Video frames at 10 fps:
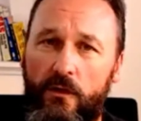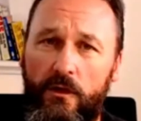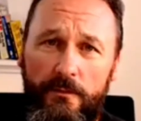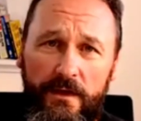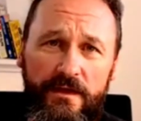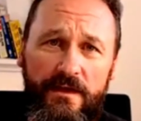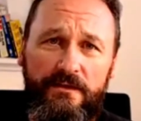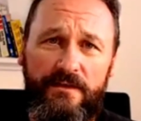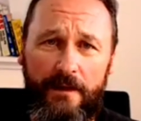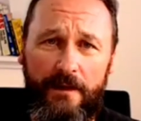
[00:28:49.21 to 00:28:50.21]
got to be the
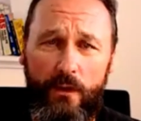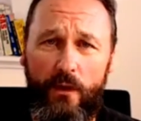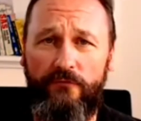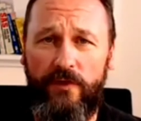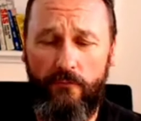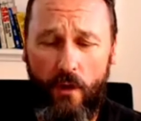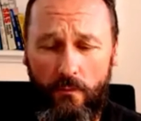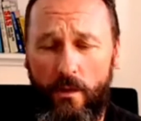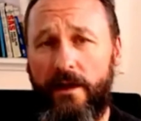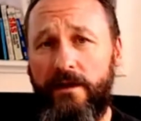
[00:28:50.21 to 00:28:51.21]
exact perfect right one,